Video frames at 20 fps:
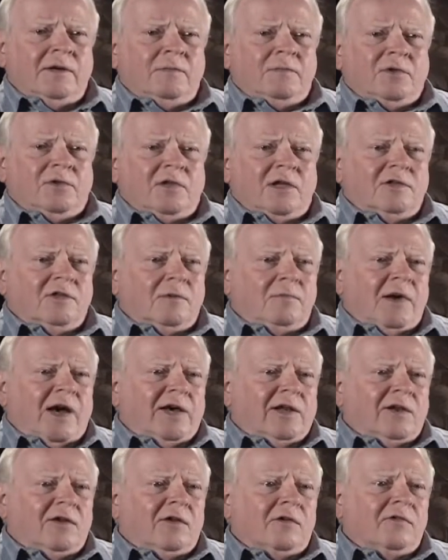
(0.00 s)
But then the
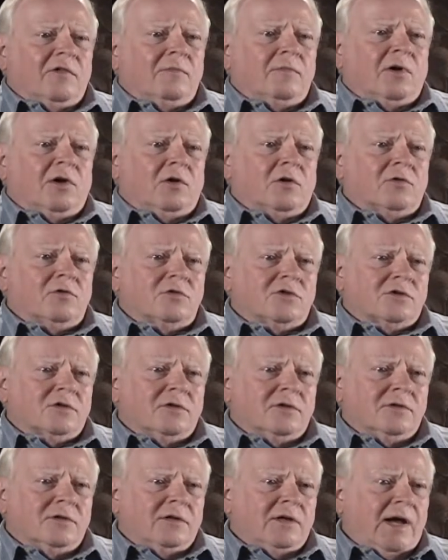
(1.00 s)
Battle of the Bulge
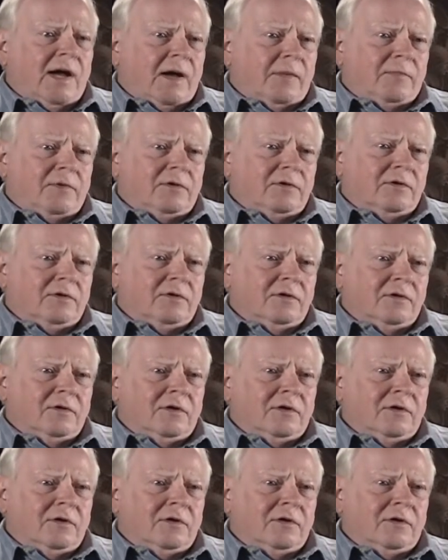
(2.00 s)
happened.